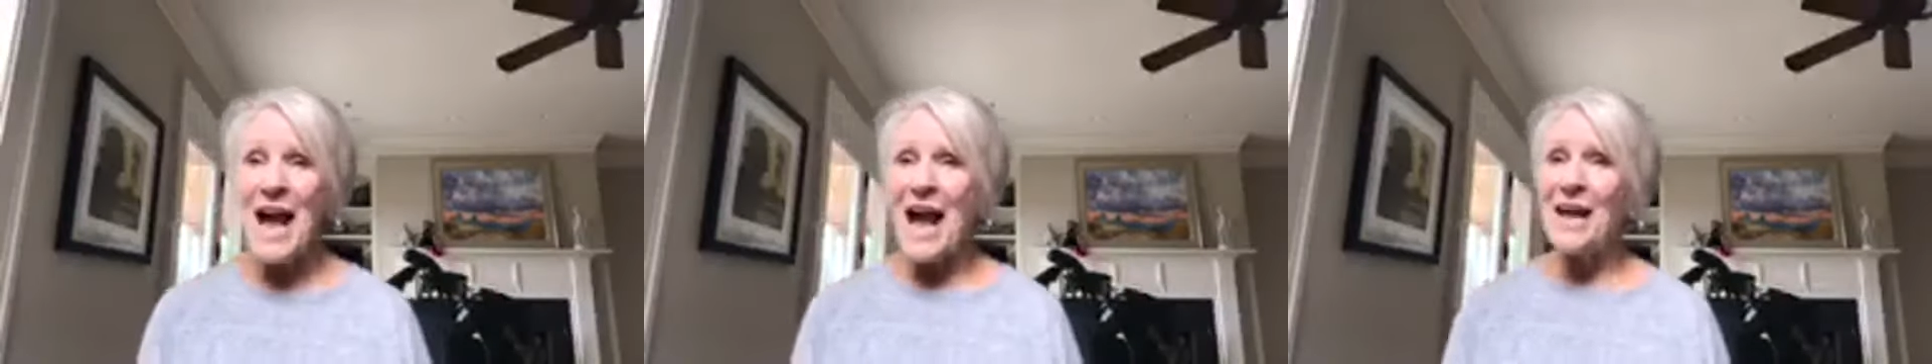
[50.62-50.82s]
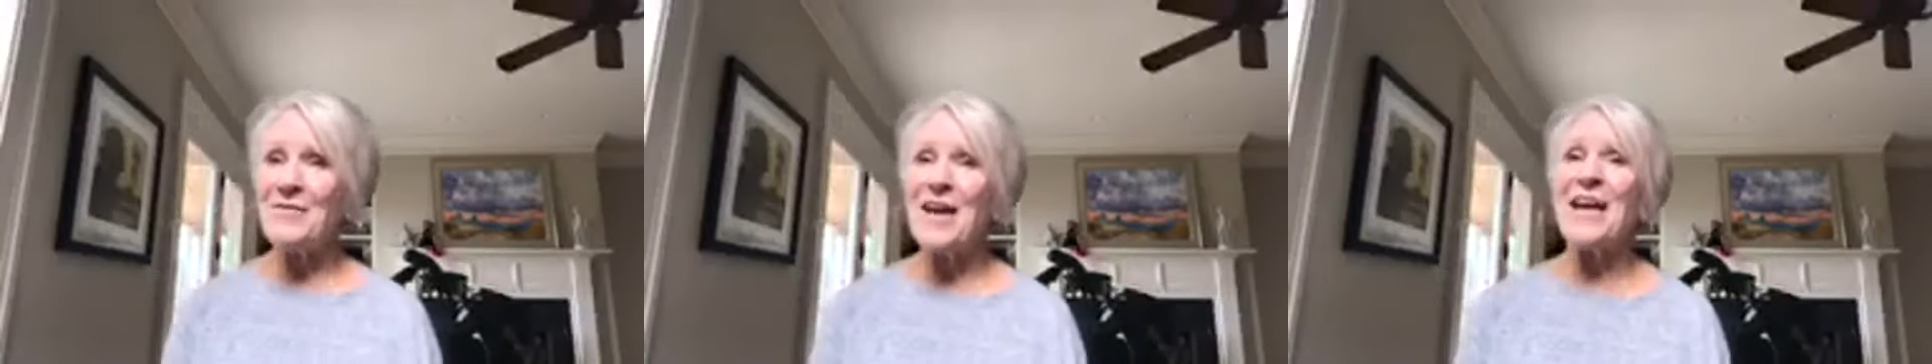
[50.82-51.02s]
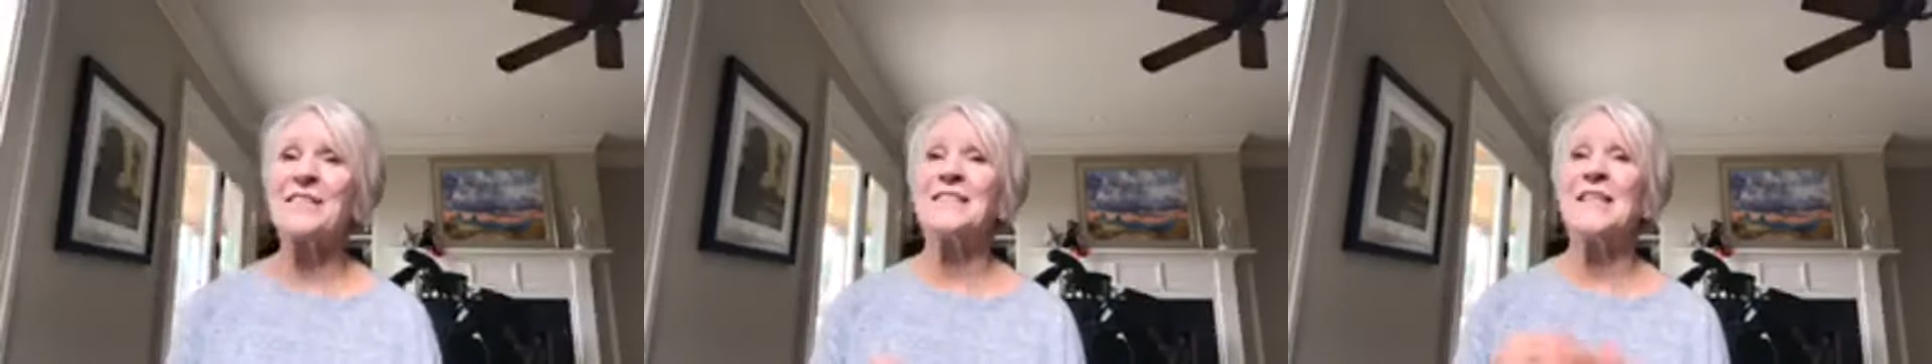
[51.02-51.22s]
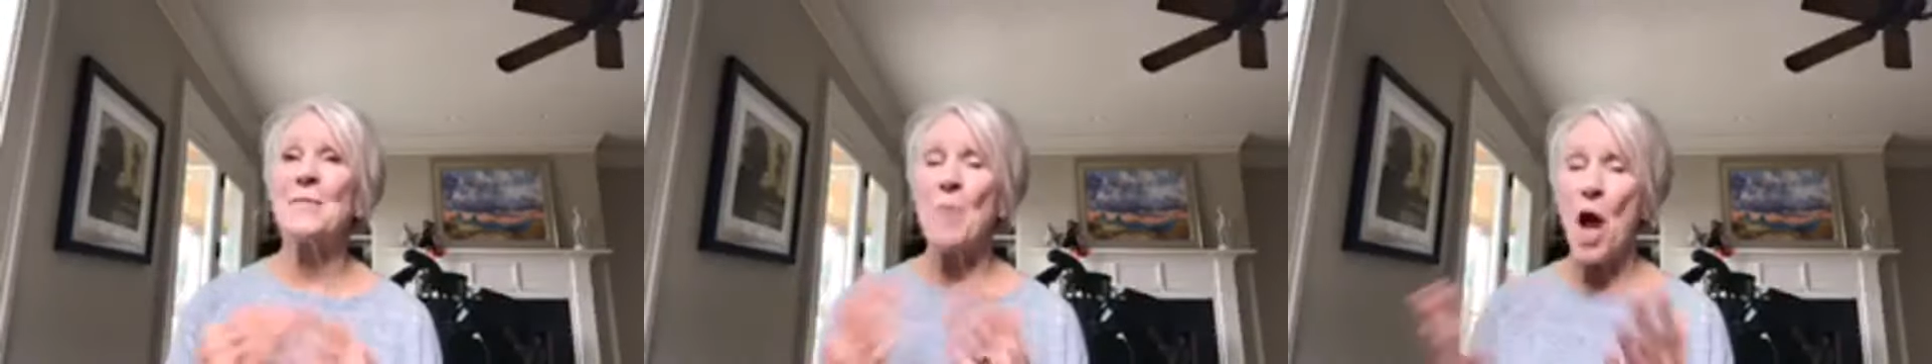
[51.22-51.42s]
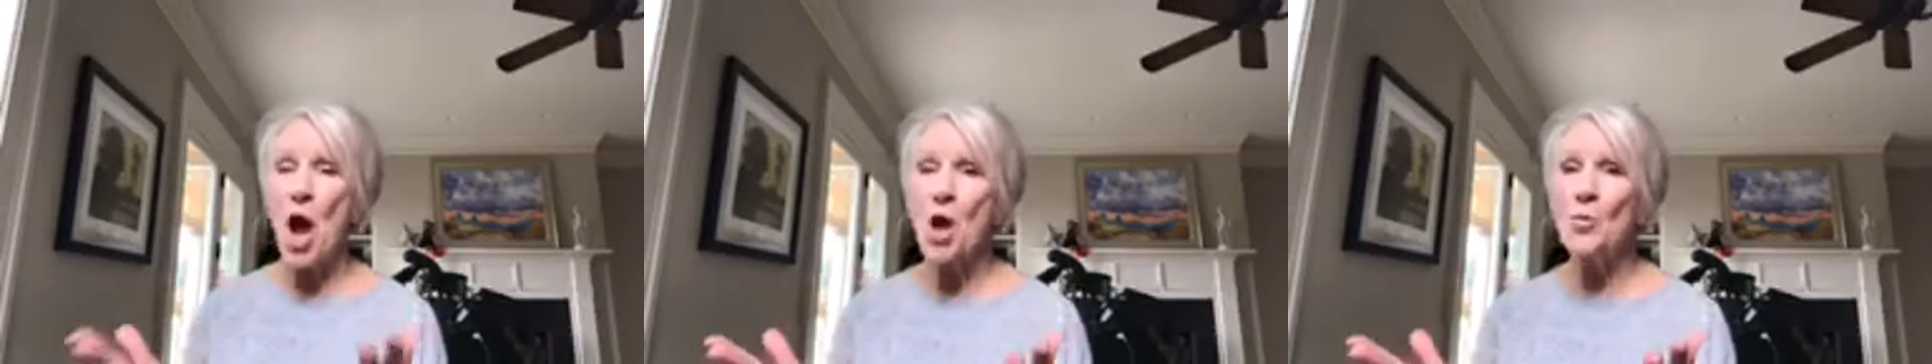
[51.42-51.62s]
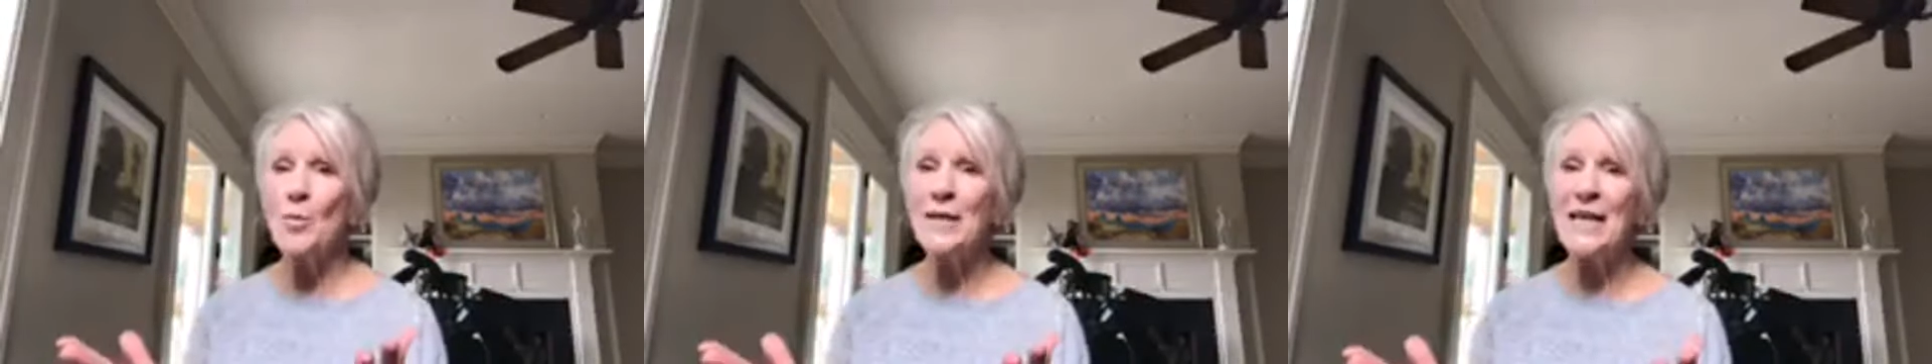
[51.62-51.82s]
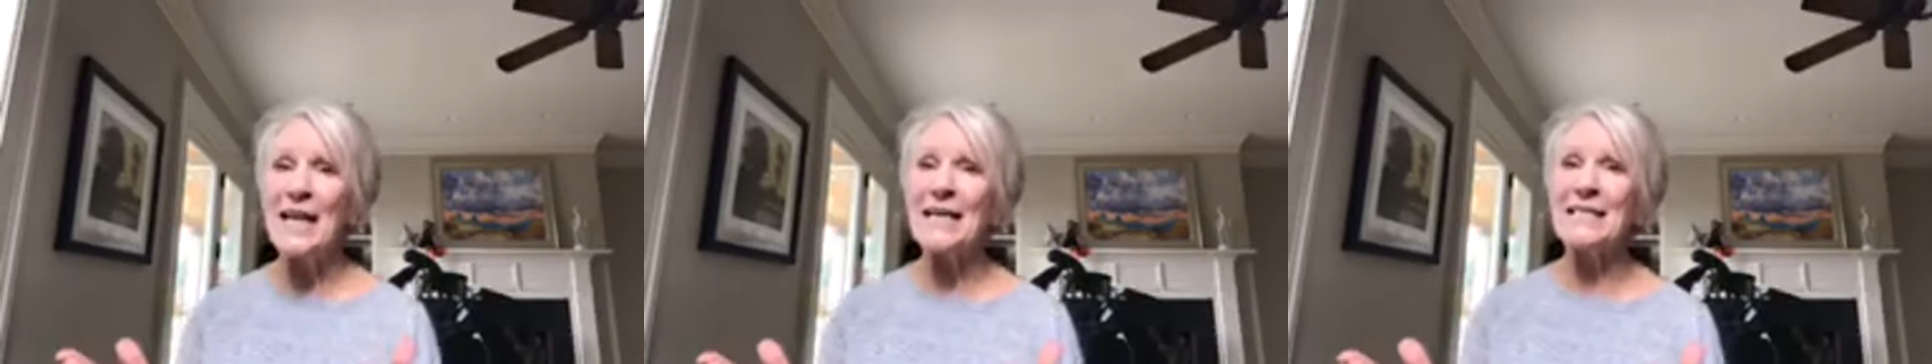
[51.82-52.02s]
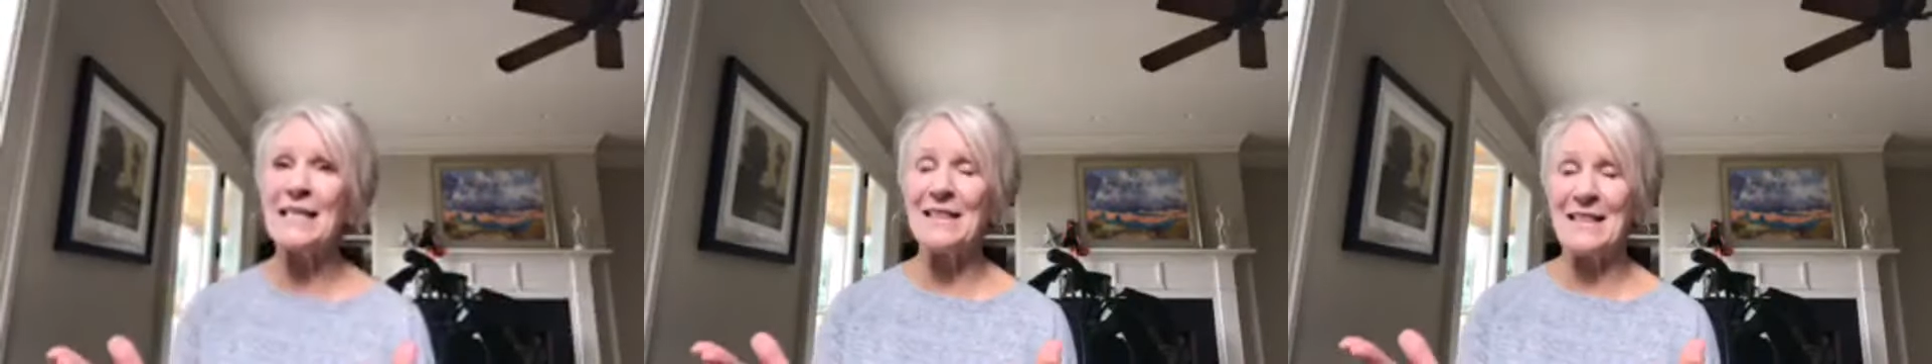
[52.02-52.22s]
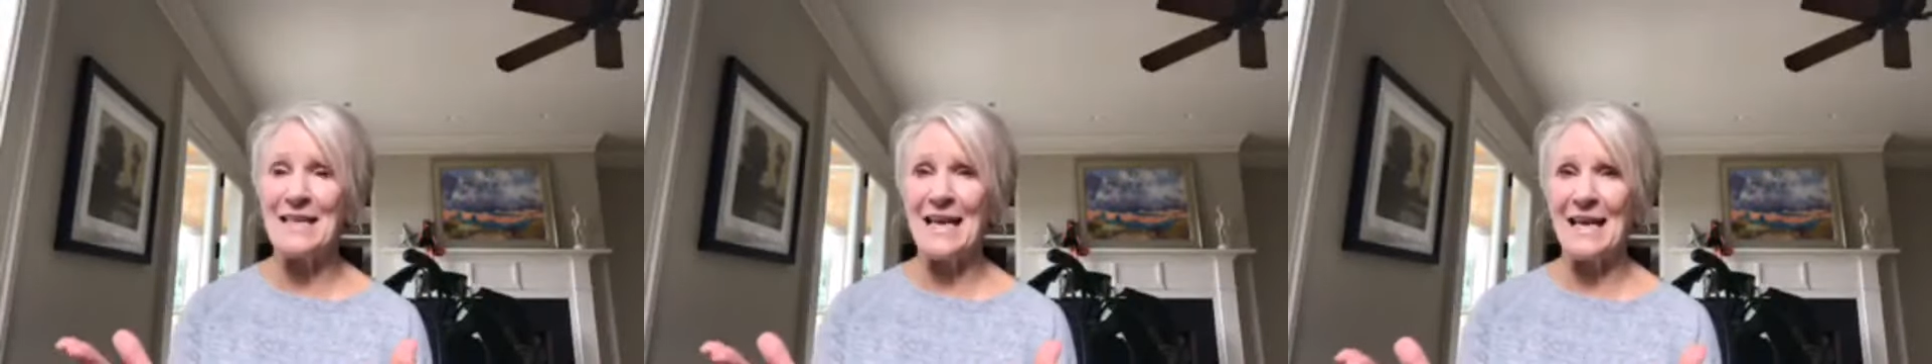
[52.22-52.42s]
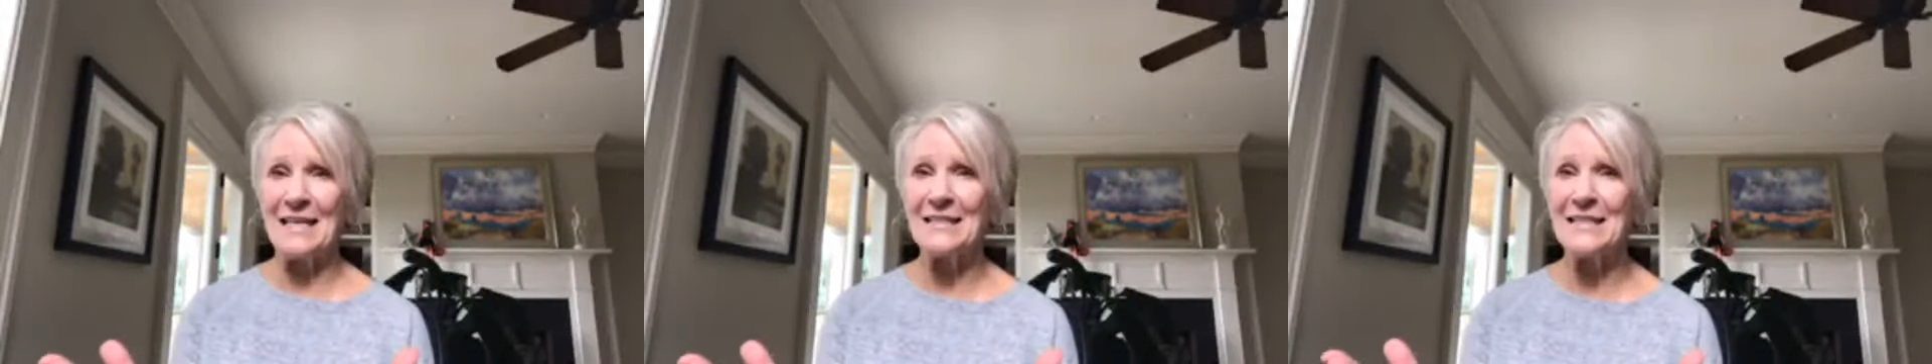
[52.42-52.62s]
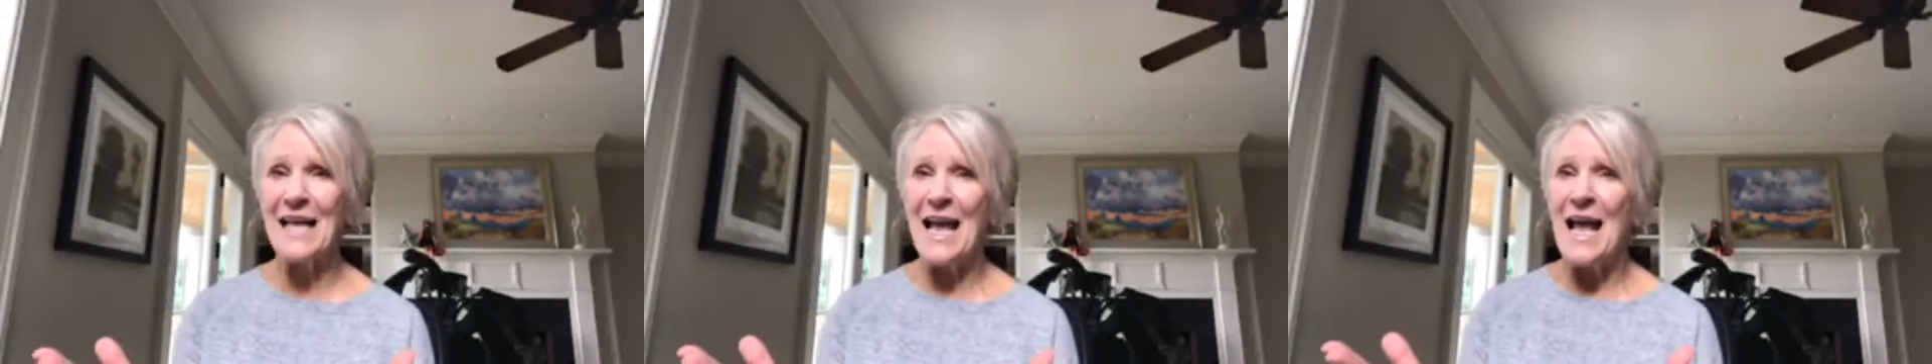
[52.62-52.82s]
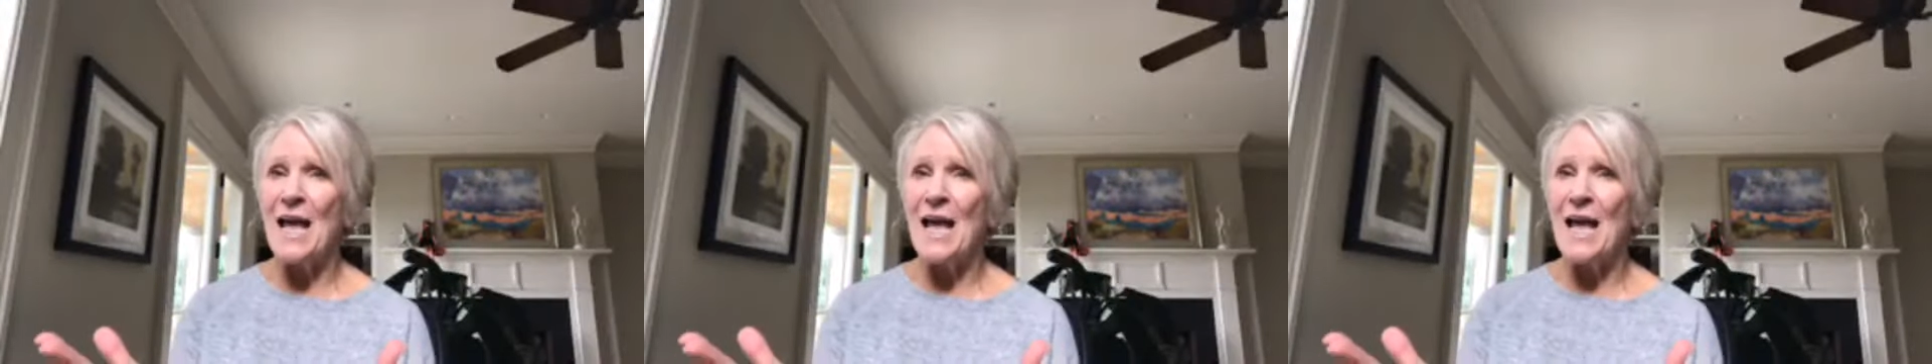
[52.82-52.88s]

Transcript: I've got some open-ended things